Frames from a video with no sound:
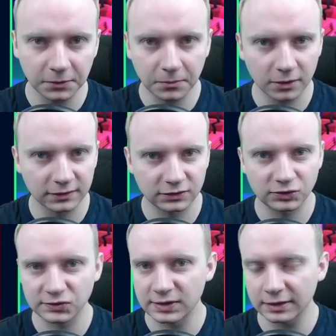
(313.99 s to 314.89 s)
Mort is
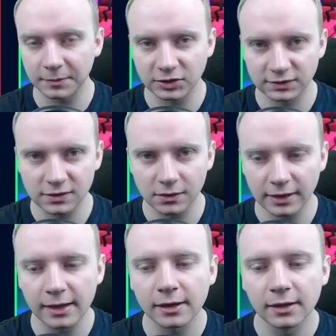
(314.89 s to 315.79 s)
just that much
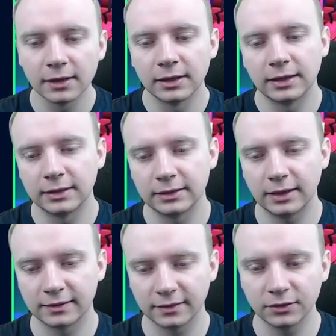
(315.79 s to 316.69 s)
stronger
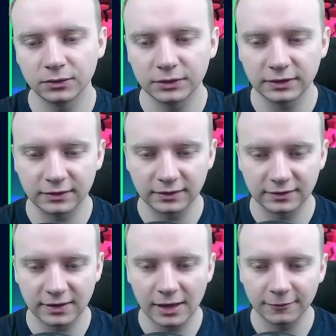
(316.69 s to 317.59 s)
as a unit
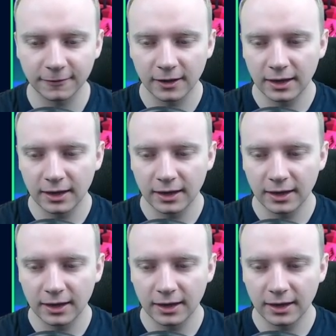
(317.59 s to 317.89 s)
itself,